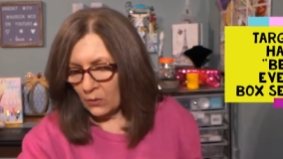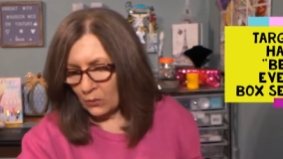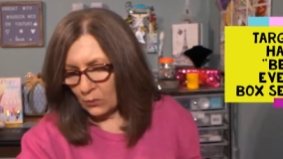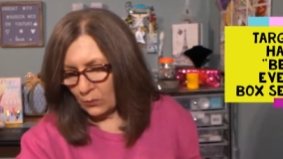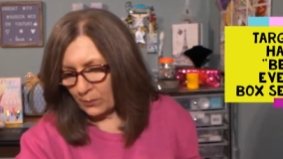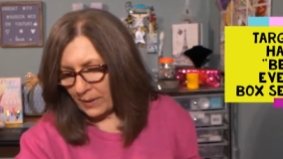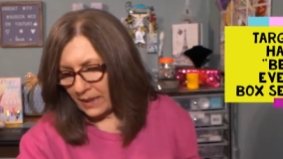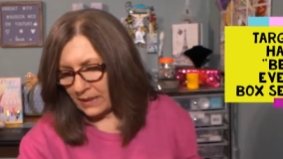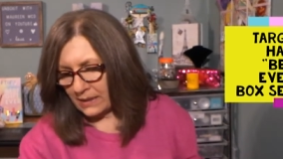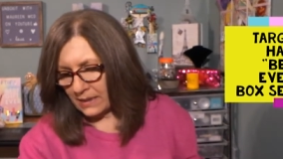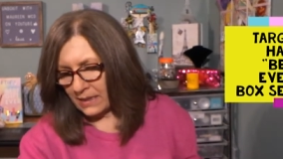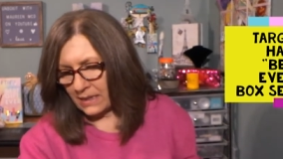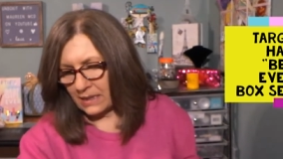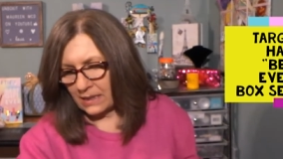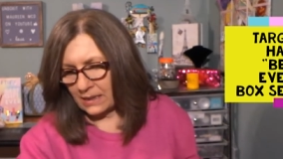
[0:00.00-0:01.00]
Ooh,
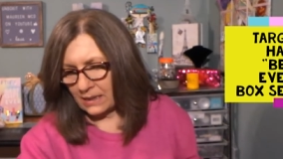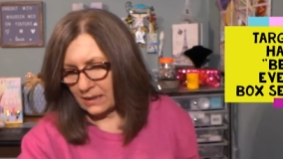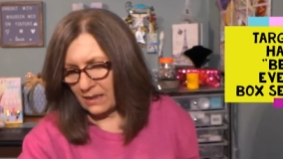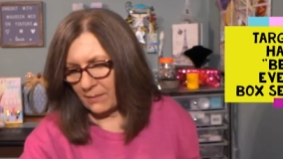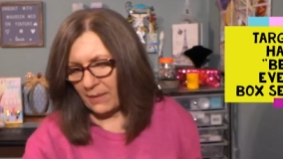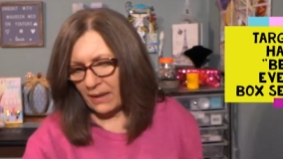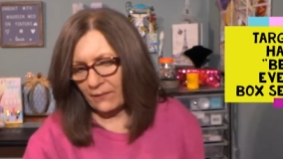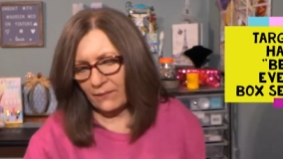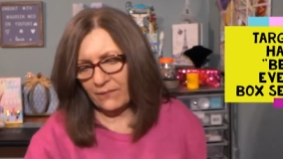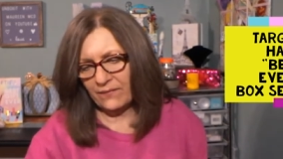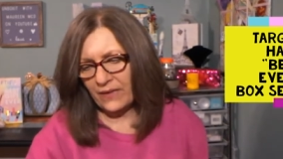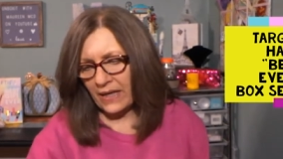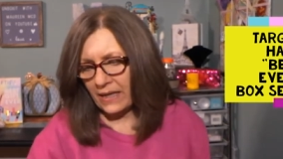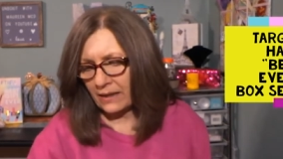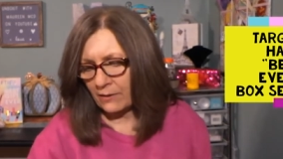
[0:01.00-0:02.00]
Pantene. I'm not a
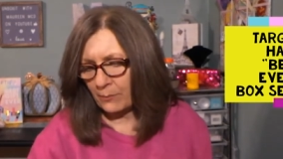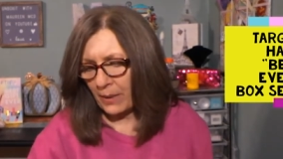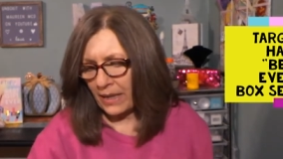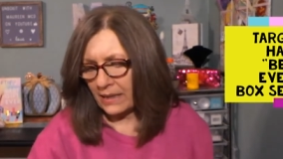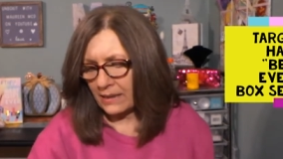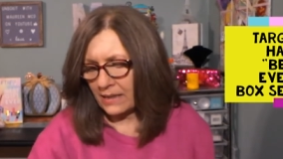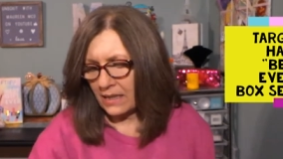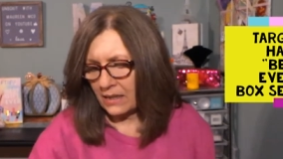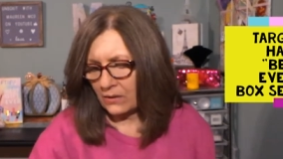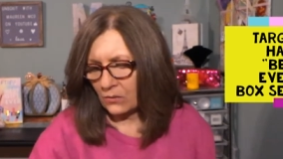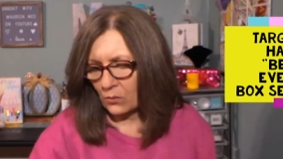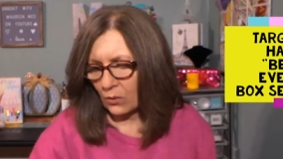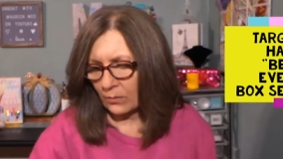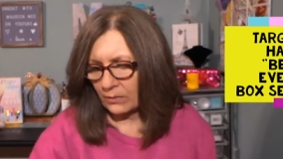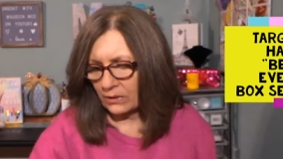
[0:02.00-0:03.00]
fan of Pantene
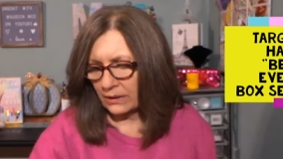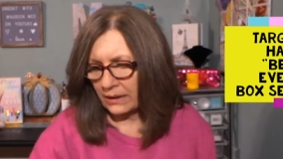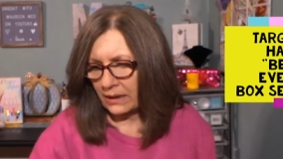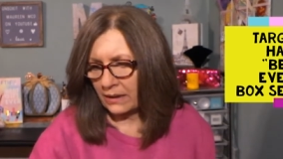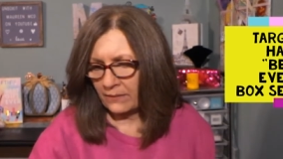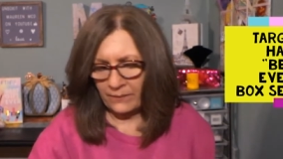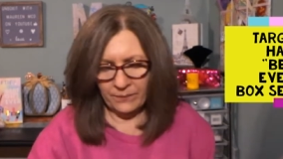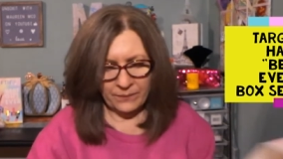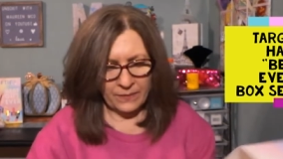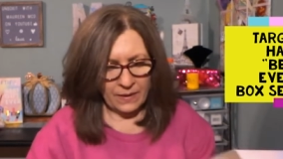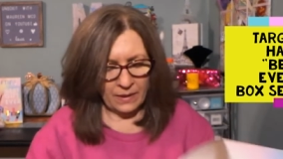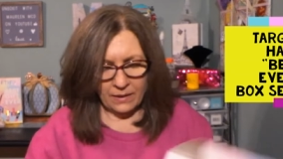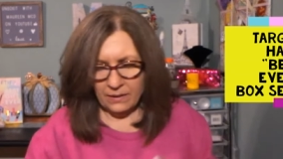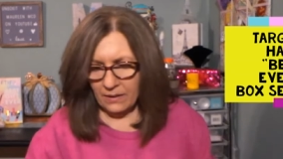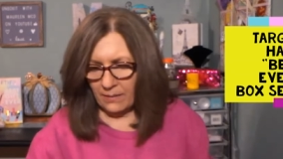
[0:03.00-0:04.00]
normally.
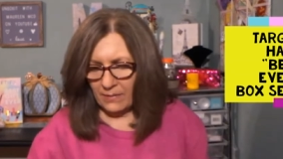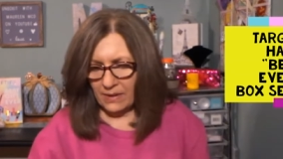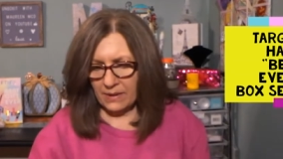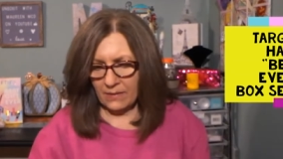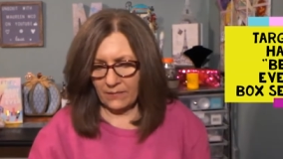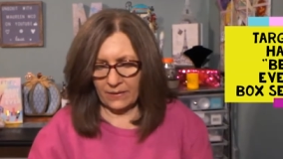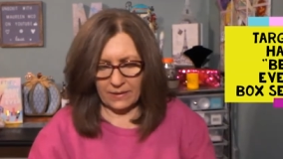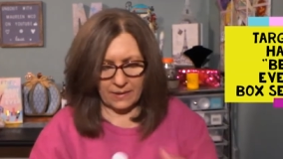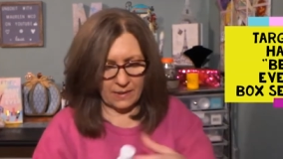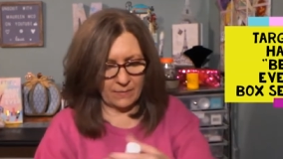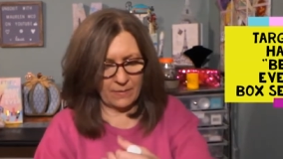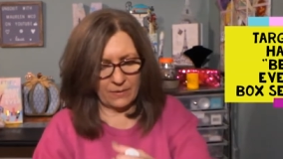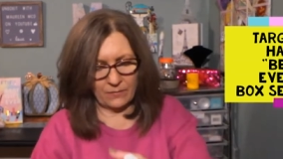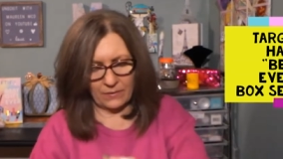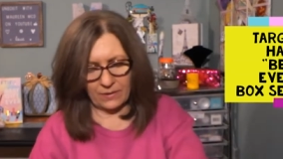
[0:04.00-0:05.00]
Let me see if I can
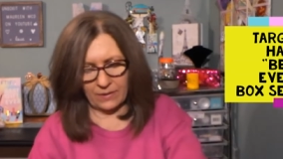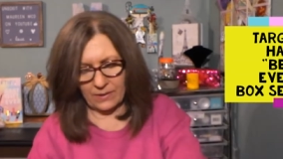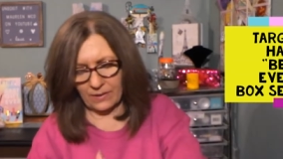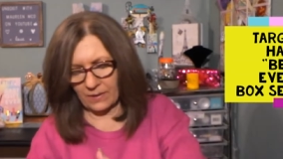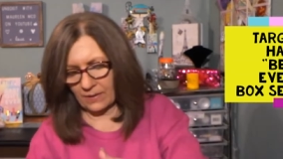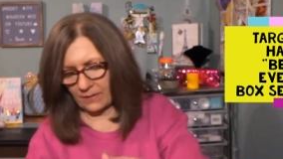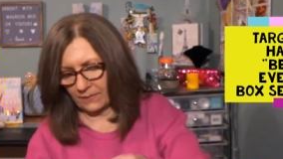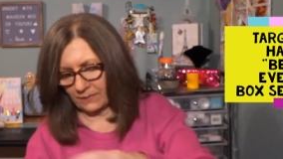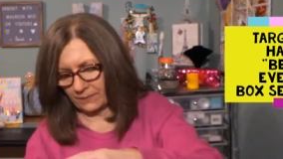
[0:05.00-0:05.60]
smell this.